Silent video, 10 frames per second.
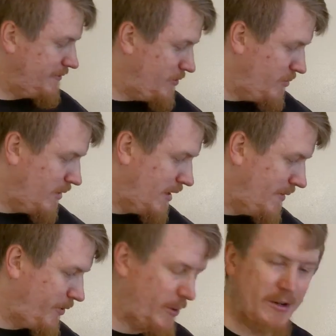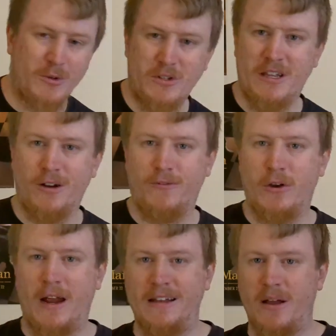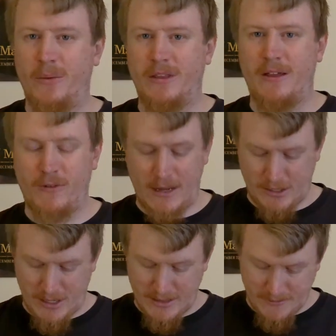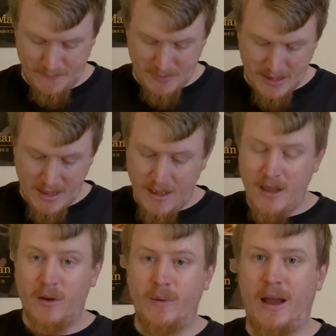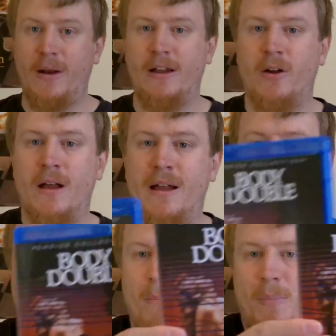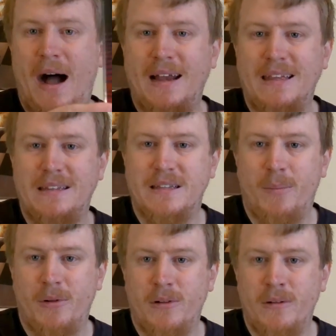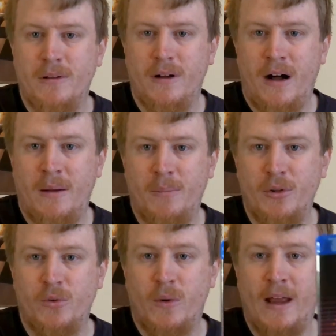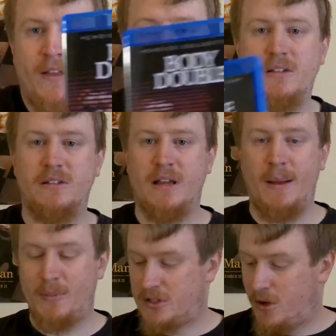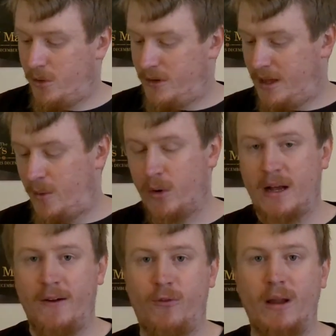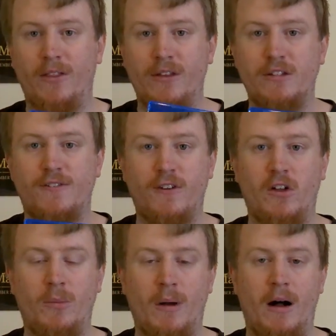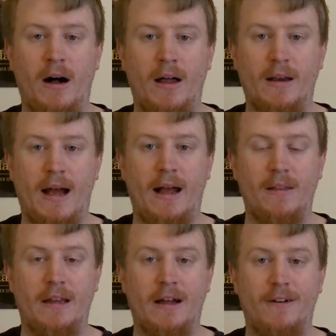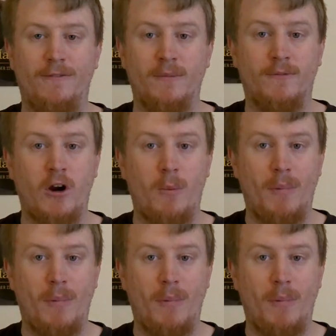if you are interested or if you're kind of done with that franchise. We got right here Body Double on Blu-ray. This is an episode we're covering this film on Kyle and Nick on Film for our